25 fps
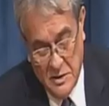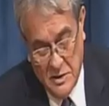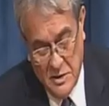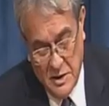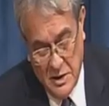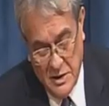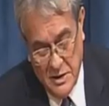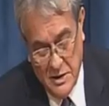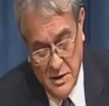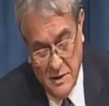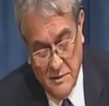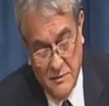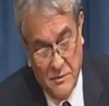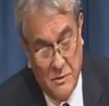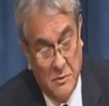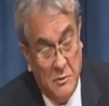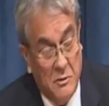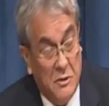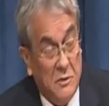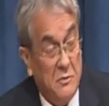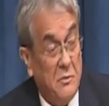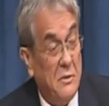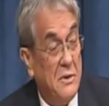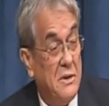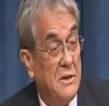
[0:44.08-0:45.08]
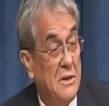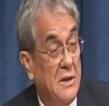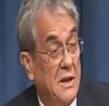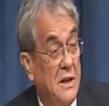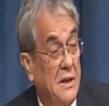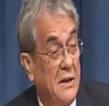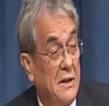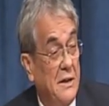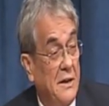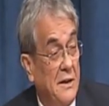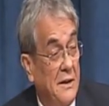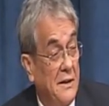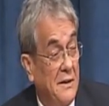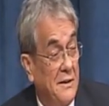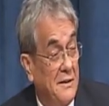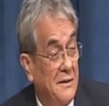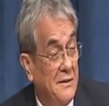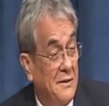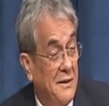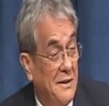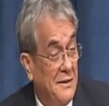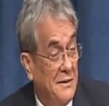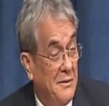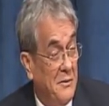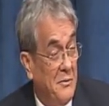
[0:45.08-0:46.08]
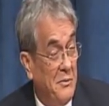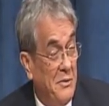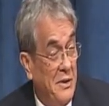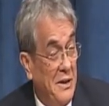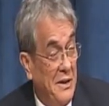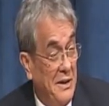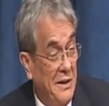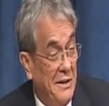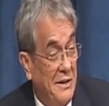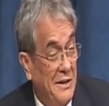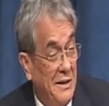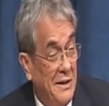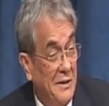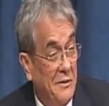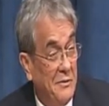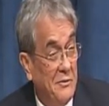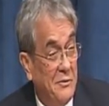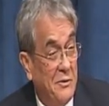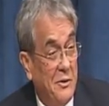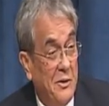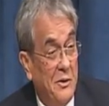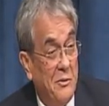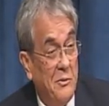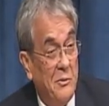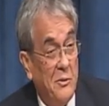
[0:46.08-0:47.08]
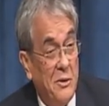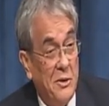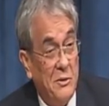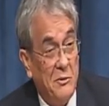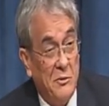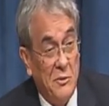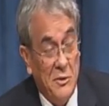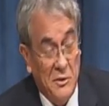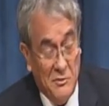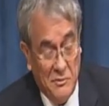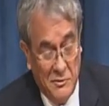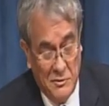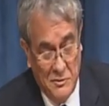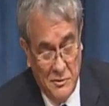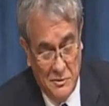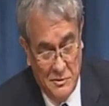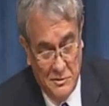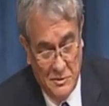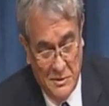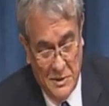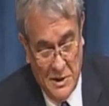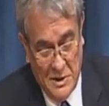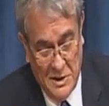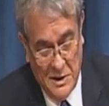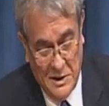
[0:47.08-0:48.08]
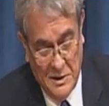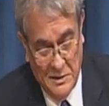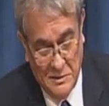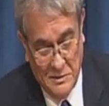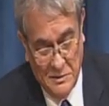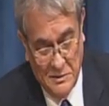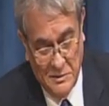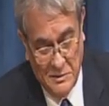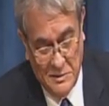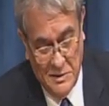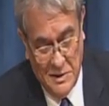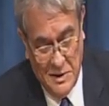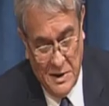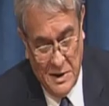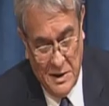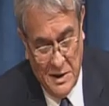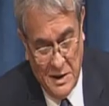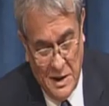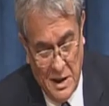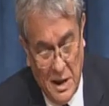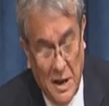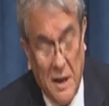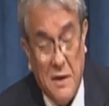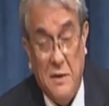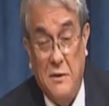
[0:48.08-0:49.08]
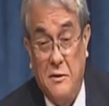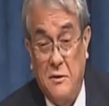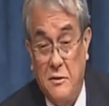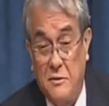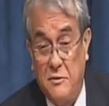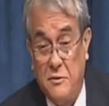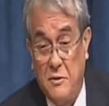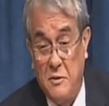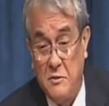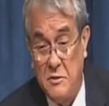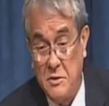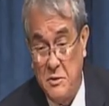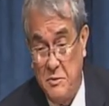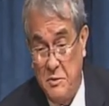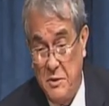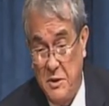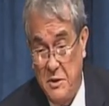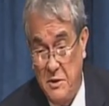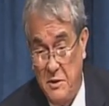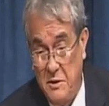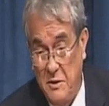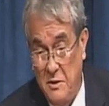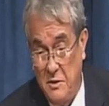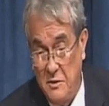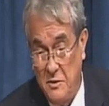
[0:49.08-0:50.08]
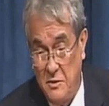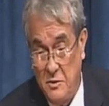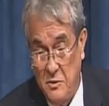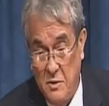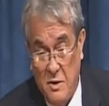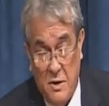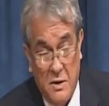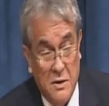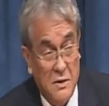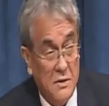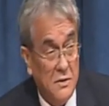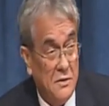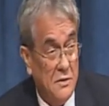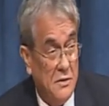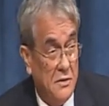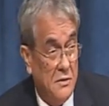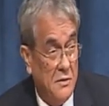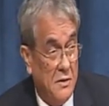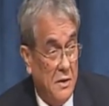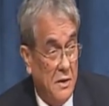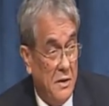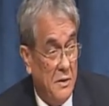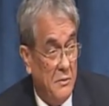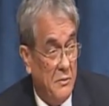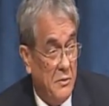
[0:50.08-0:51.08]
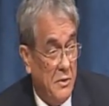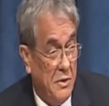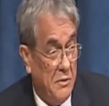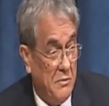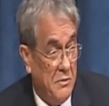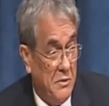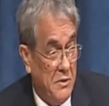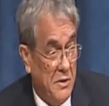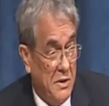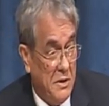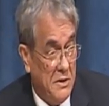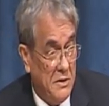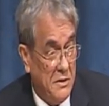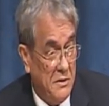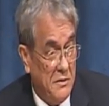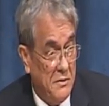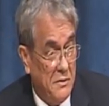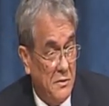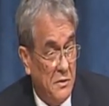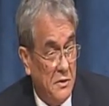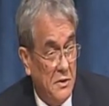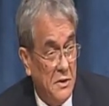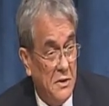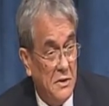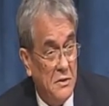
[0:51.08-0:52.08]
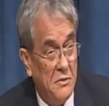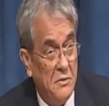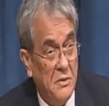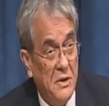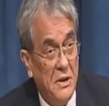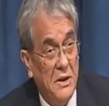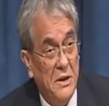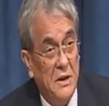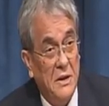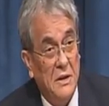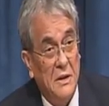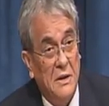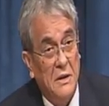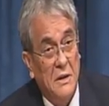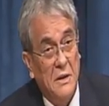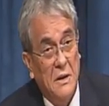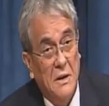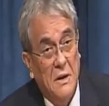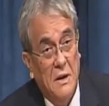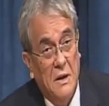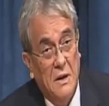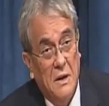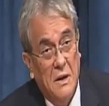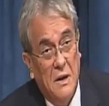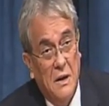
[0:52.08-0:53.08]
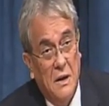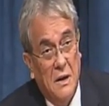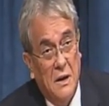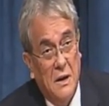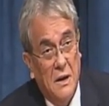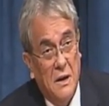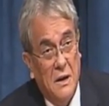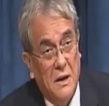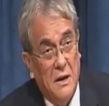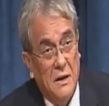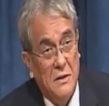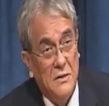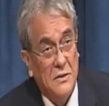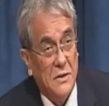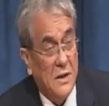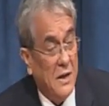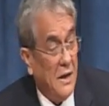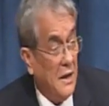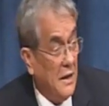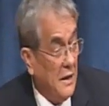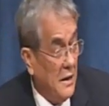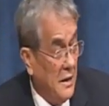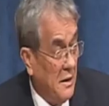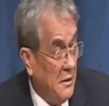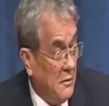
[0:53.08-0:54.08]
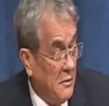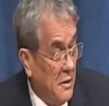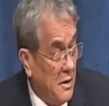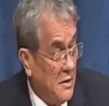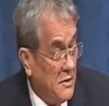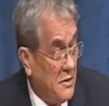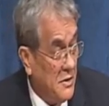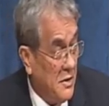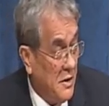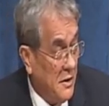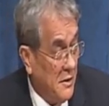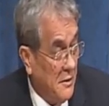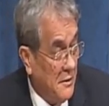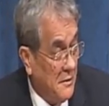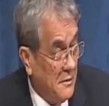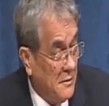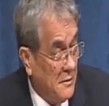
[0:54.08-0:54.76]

Judging from what was said uh, at the meeting and from what we've uh, gathered from speaking to others uh, in preparation for this meeting, uh, China, Russia,